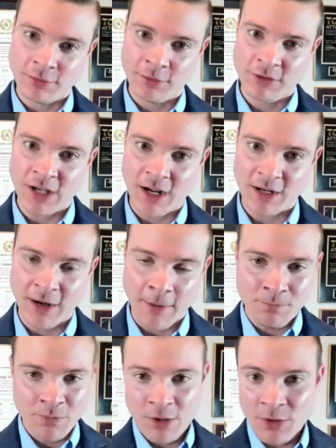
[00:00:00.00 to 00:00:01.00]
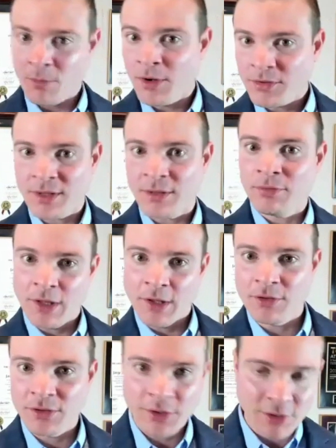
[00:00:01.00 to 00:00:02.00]
for DACA, you must have
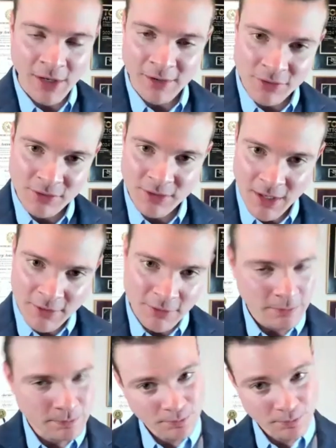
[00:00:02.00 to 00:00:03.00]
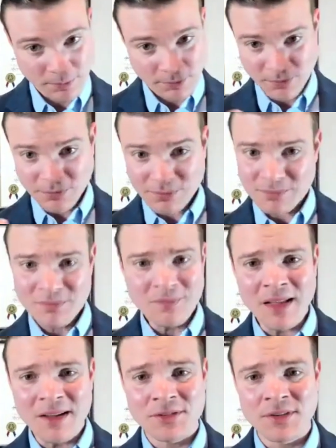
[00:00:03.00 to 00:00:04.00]
lived in the United States
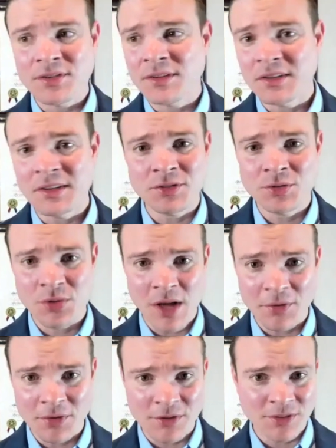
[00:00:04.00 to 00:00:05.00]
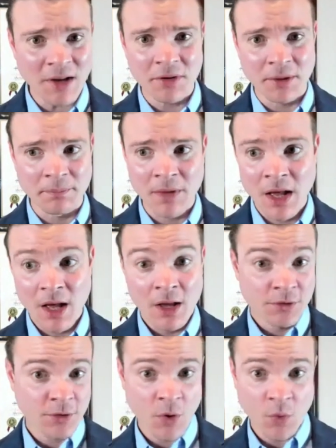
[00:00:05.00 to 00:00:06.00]
since at least 2007.
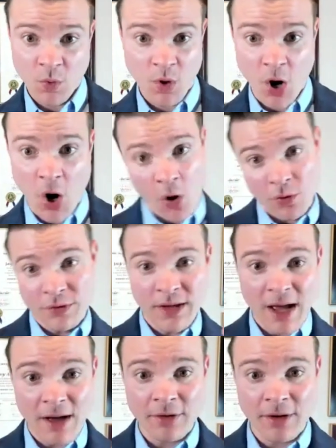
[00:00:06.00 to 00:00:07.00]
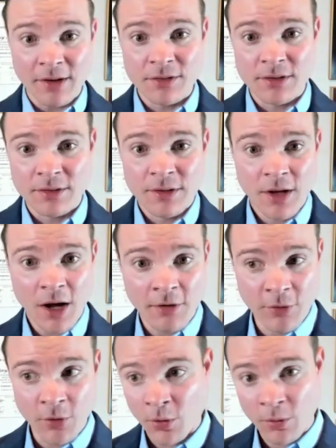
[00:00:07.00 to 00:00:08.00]
So all the evidence
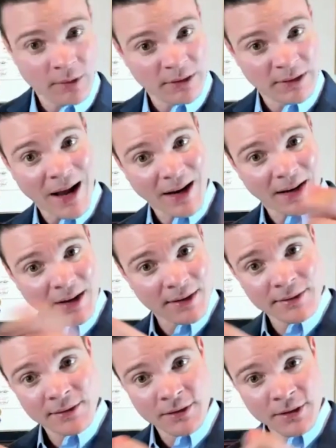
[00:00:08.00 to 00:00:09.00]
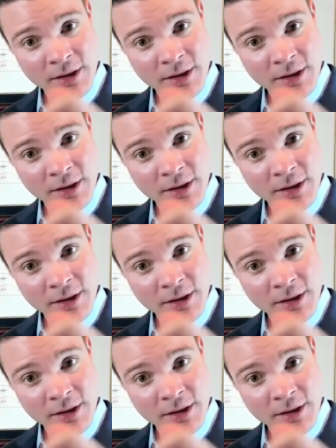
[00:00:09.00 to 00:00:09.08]
of your DACAs